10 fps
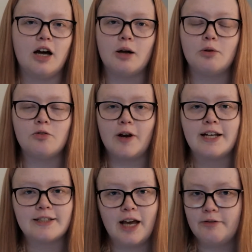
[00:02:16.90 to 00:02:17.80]
I will
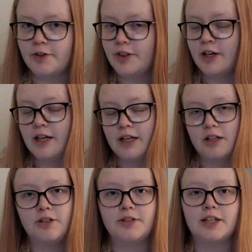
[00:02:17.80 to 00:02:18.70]
rate everything,
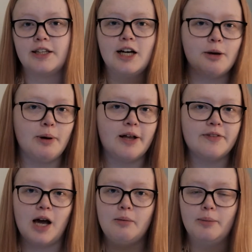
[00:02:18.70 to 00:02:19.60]
including the iPad,
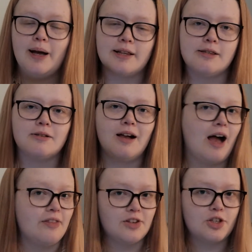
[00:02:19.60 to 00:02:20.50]
the Apple Pencil,
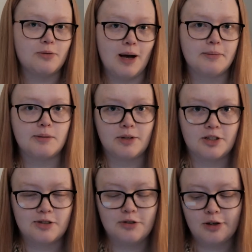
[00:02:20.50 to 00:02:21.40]
and the two apps I'm going
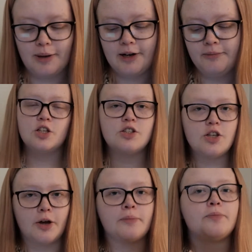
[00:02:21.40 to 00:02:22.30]
to talk about.
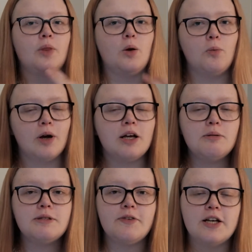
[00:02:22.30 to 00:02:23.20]
So when I
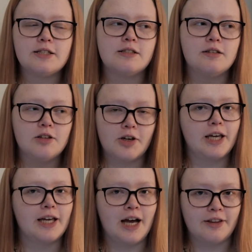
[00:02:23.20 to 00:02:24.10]
was first
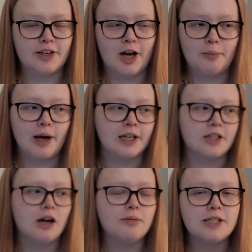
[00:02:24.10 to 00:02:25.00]
looking at the iPad,
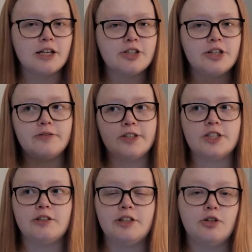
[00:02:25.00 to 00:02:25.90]
I was actually
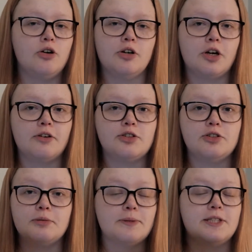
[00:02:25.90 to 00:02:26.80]
originally not going to
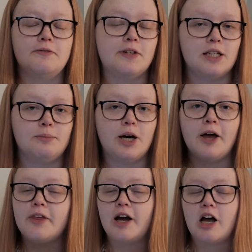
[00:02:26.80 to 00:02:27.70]
specifically buy
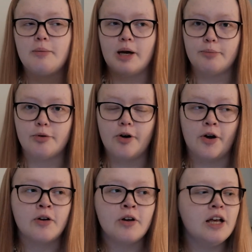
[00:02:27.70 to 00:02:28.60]
the iPad Pro.
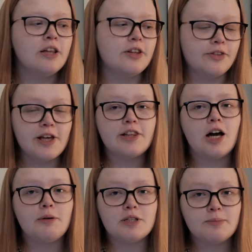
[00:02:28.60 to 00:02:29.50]
The thing that
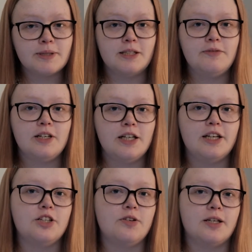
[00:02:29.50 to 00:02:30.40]
I was specifically
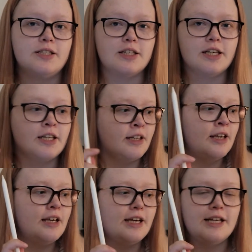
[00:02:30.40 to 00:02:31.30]
interested in
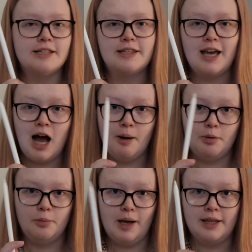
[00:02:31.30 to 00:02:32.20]
is the
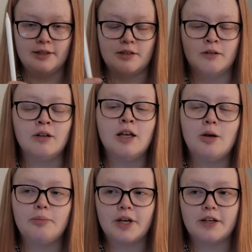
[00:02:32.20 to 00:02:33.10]
Apple Pencil,
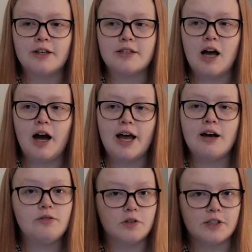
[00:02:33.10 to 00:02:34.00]
because I
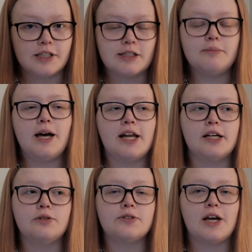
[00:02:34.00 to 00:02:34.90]
have autism and
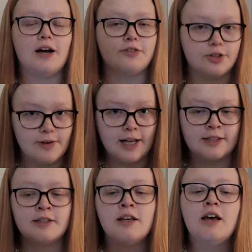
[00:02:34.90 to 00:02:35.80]
I also have
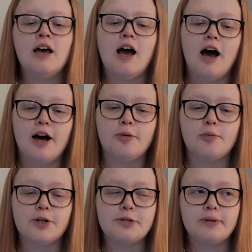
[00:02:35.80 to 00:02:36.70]
Tourette's,
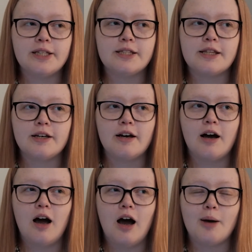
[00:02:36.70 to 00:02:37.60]
which means that,
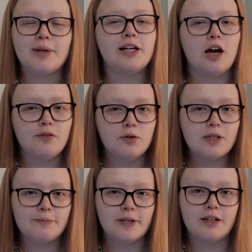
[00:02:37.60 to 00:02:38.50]
I mean, I've
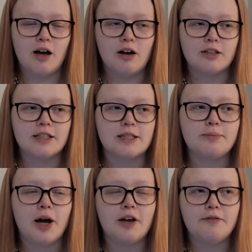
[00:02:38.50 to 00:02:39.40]
always been an artist,
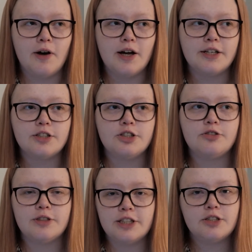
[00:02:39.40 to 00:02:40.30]
but I find
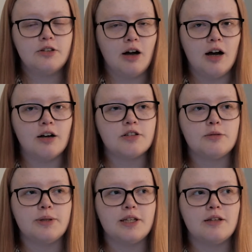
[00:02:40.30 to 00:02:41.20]
traditional art to
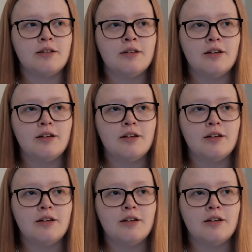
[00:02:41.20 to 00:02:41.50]
be